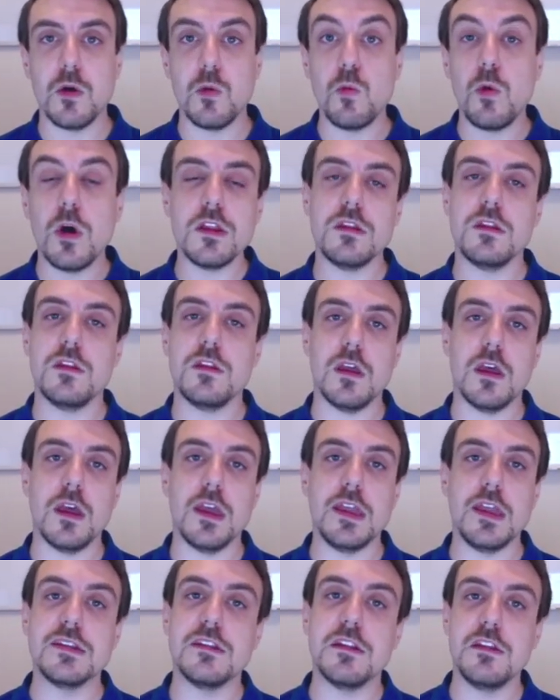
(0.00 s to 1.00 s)
what
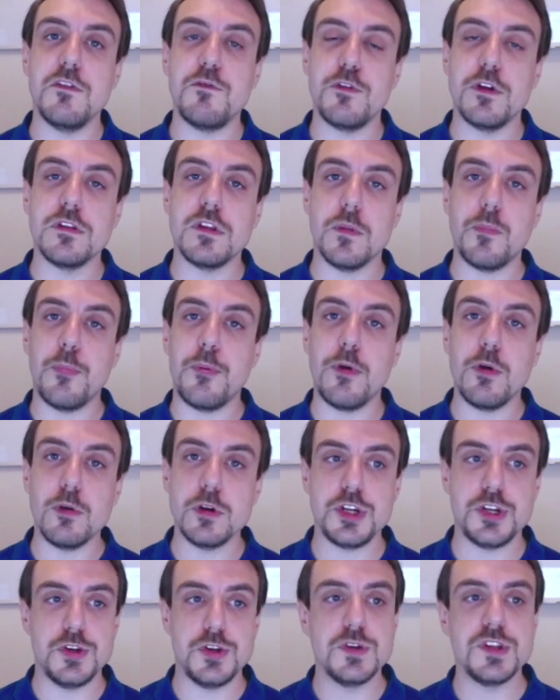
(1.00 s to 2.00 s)
is the different
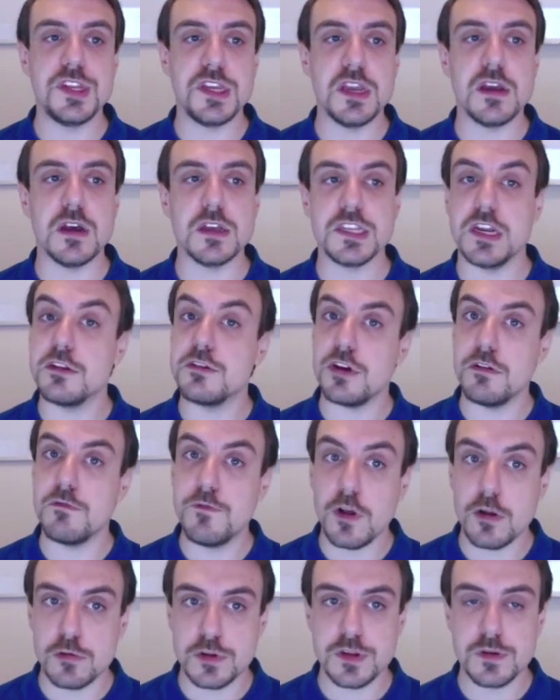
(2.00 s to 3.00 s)
approach using a central
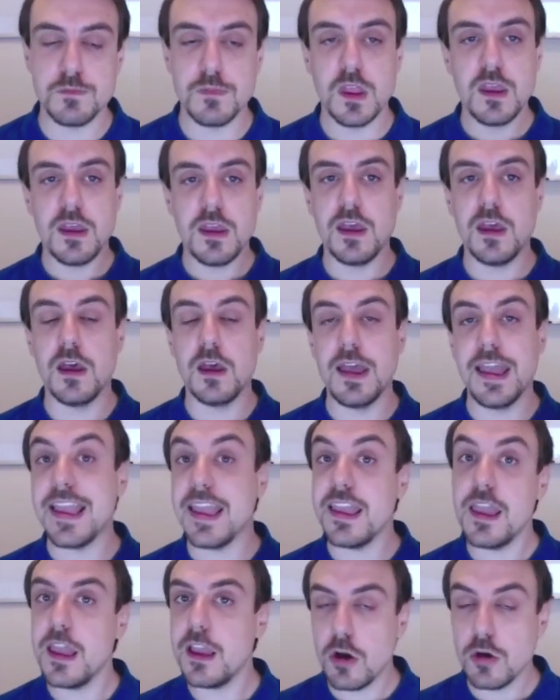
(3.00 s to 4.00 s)
vault,
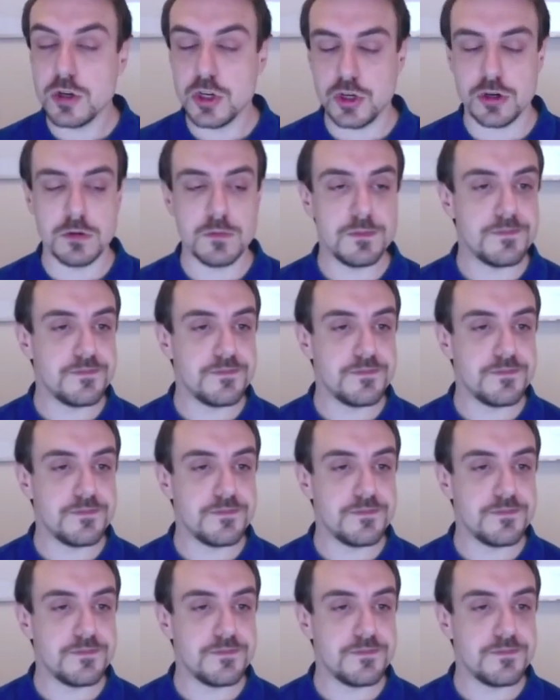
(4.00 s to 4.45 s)
aka Conjure.